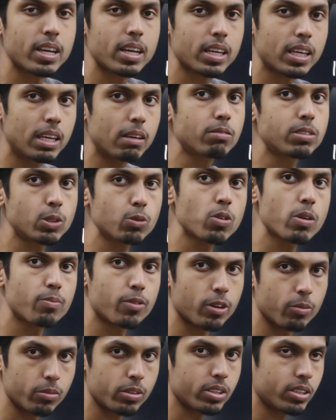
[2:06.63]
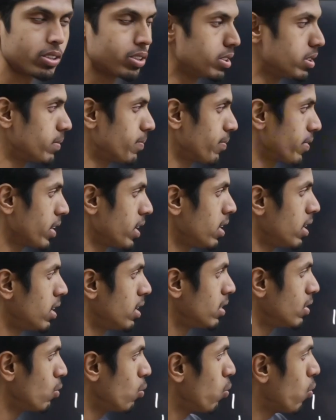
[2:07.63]
gives you a permutation.
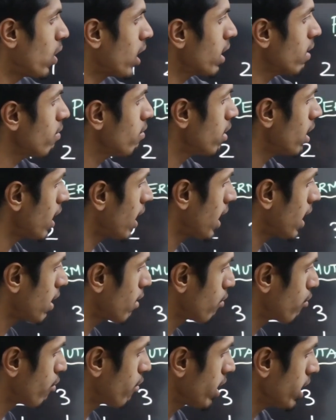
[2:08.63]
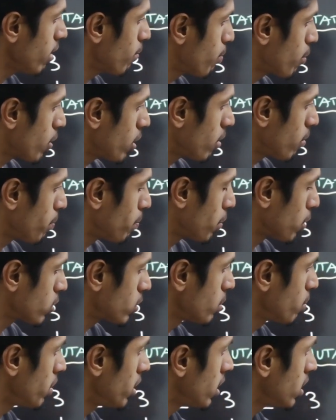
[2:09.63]
1 will have 5
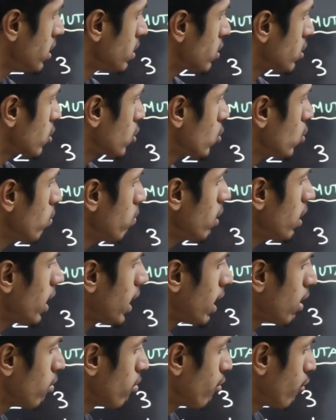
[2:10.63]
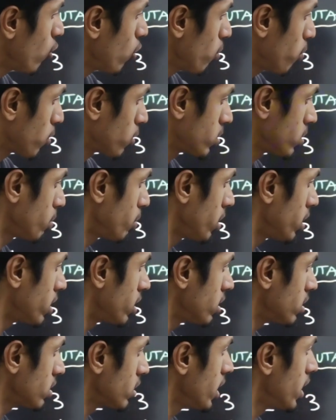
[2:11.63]
possibilities, 2 will have 4
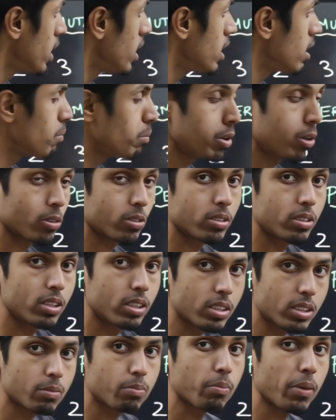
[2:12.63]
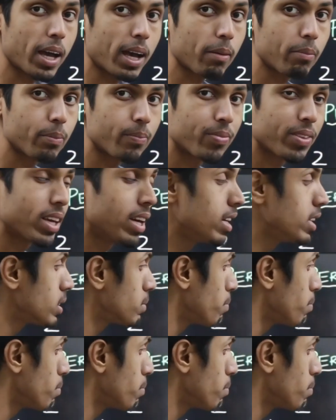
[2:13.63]
possibilities, because this map is